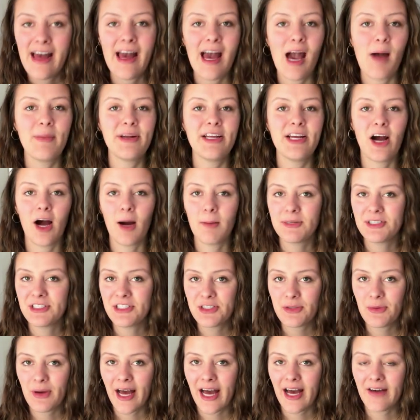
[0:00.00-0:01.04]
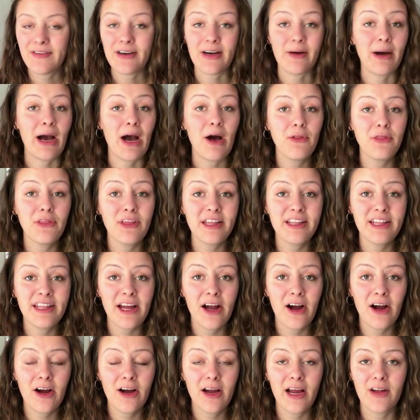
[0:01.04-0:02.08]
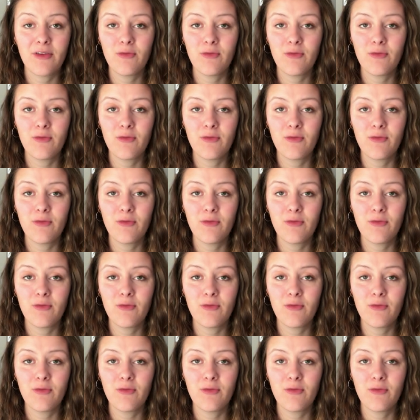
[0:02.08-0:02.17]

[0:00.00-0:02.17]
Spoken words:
How many options you have, how healthy they are,